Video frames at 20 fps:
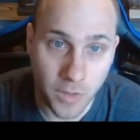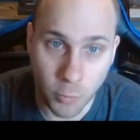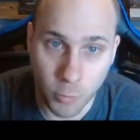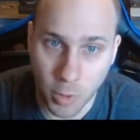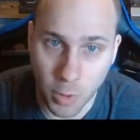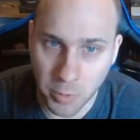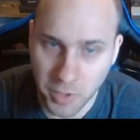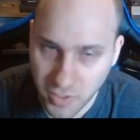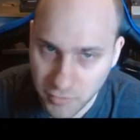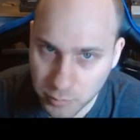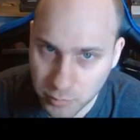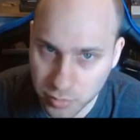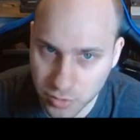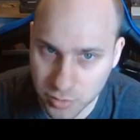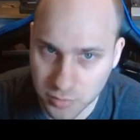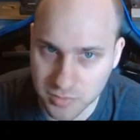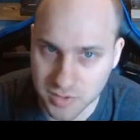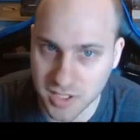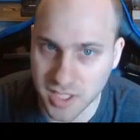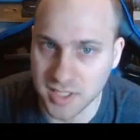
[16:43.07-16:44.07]
Well, we have
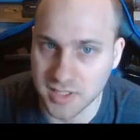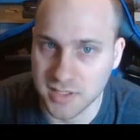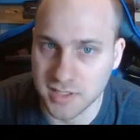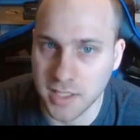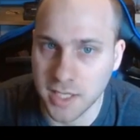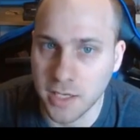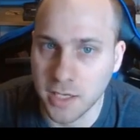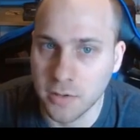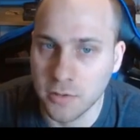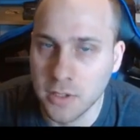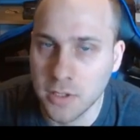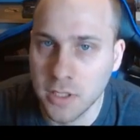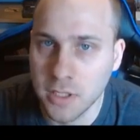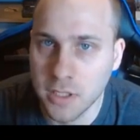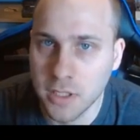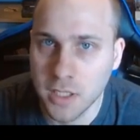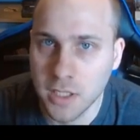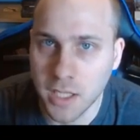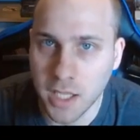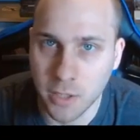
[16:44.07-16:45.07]
brute dice now.
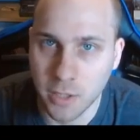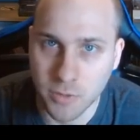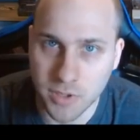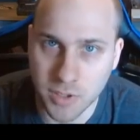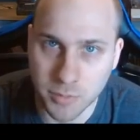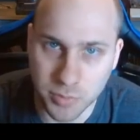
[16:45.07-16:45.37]
And what